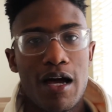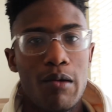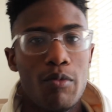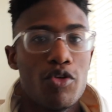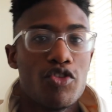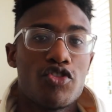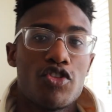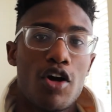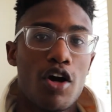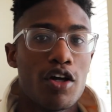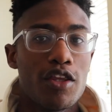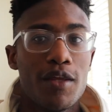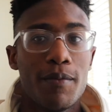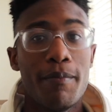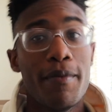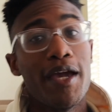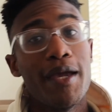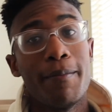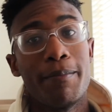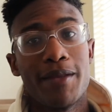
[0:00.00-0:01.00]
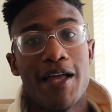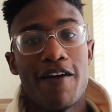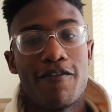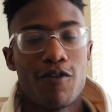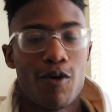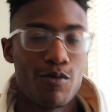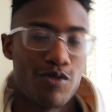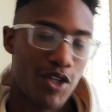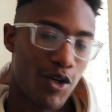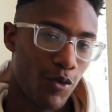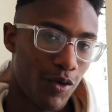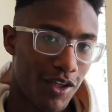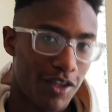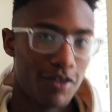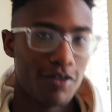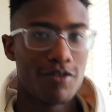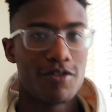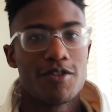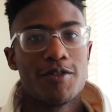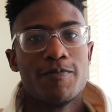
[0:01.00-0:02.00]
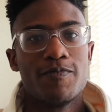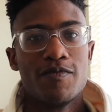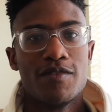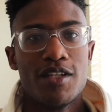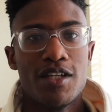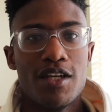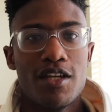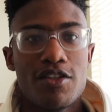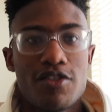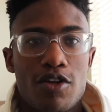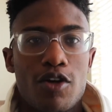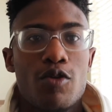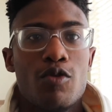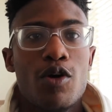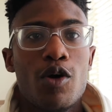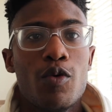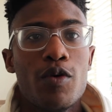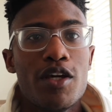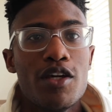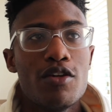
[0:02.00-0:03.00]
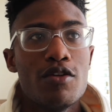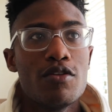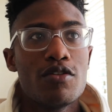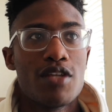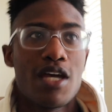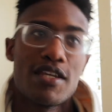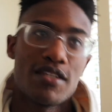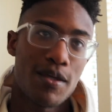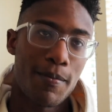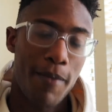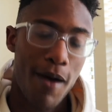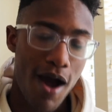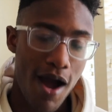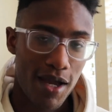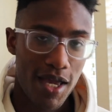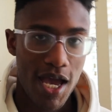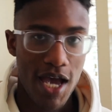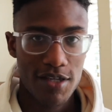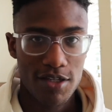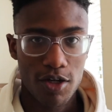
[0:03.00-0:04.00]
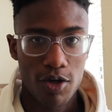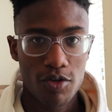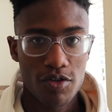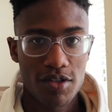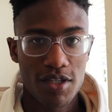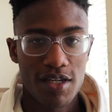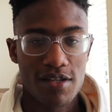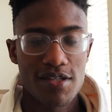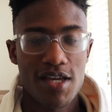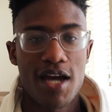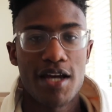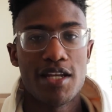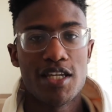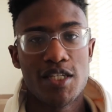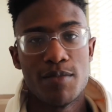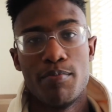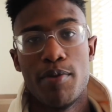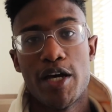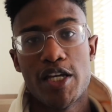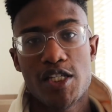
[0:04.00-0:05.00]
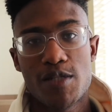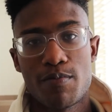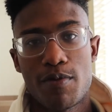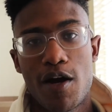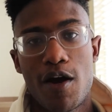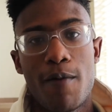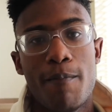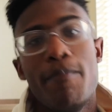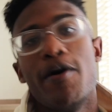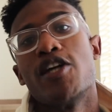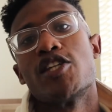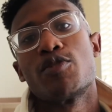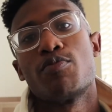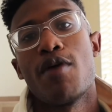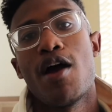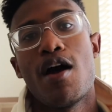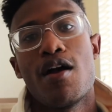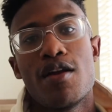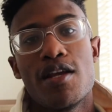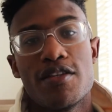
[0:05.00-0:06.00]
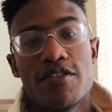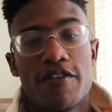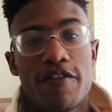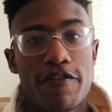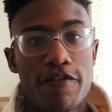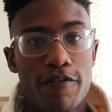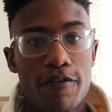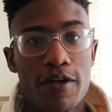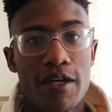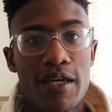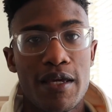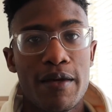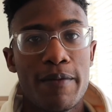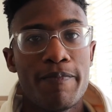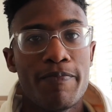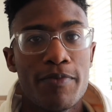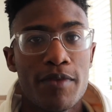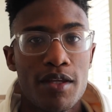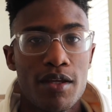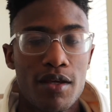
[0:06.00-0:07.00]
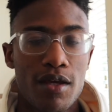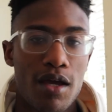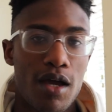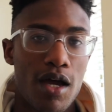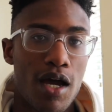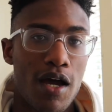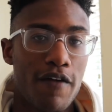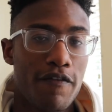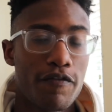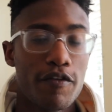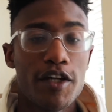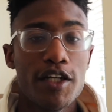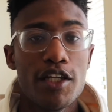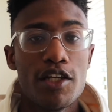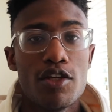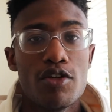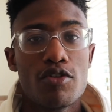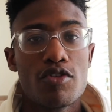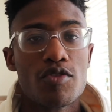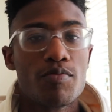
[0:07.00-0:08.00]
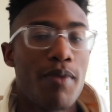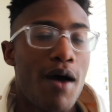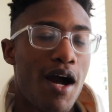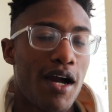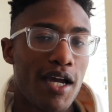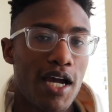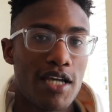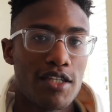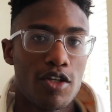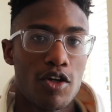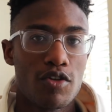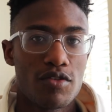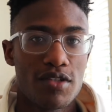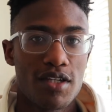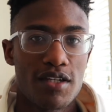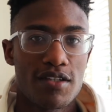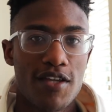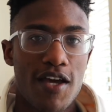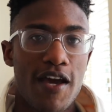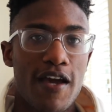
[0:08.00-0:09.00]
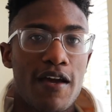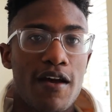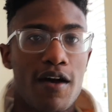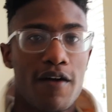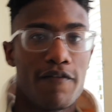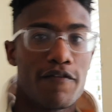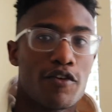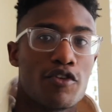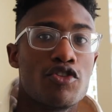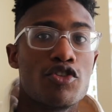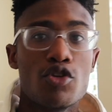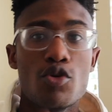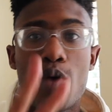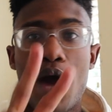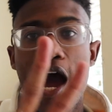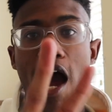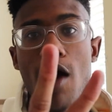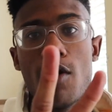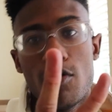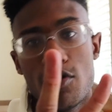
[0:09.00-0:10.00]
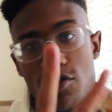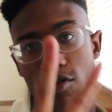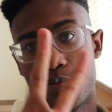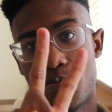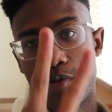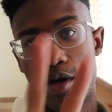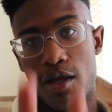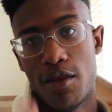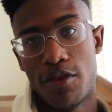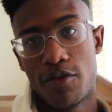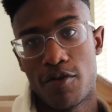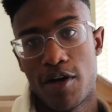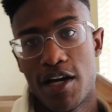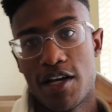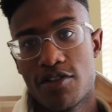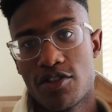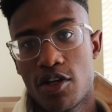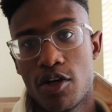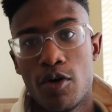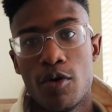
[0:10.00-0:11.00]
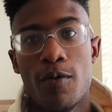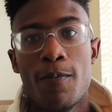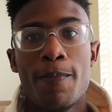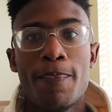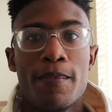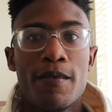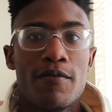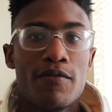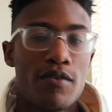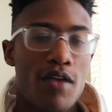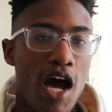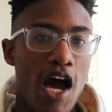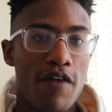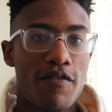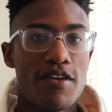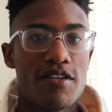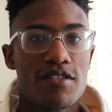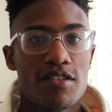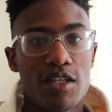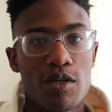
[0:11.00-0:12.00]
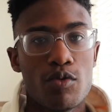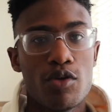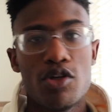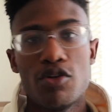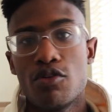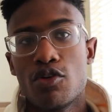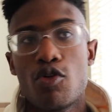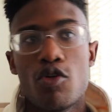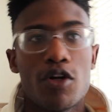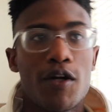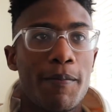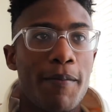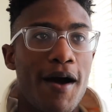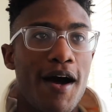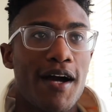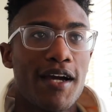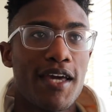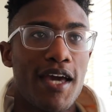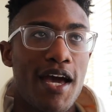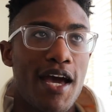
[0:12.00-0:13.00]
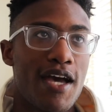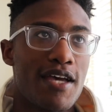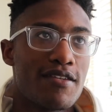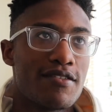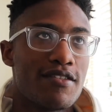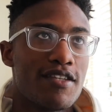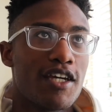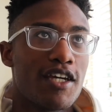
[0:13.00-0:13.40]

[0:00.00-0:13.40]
which are the main platforms that we use. So what we use as a podcast hosting site is Buzzsprout. Buzzsprout is a free to use podcast hosting site for 2 hours a month, right? So obviously when you record a podcast,